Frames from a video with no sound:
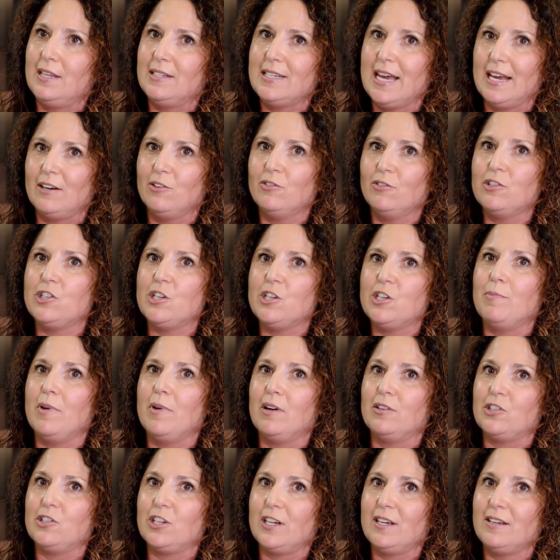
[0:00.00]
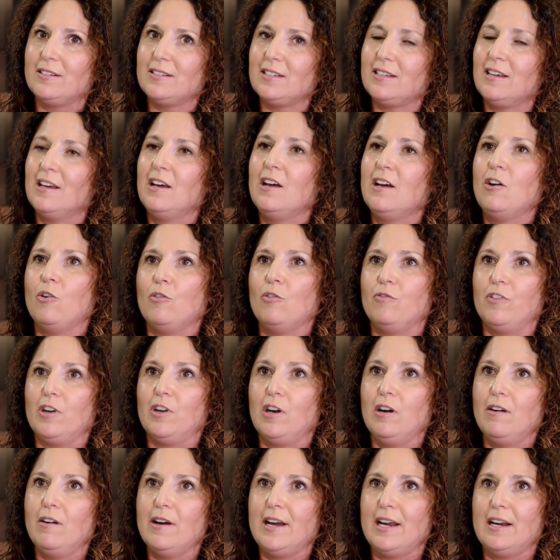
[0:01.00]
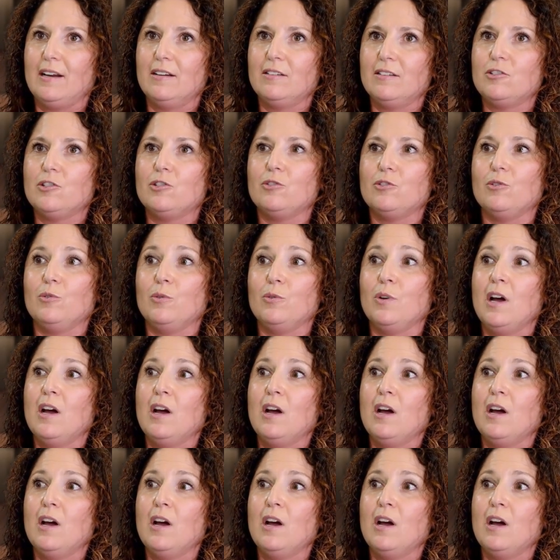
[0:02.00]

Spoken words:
technology budget of the client to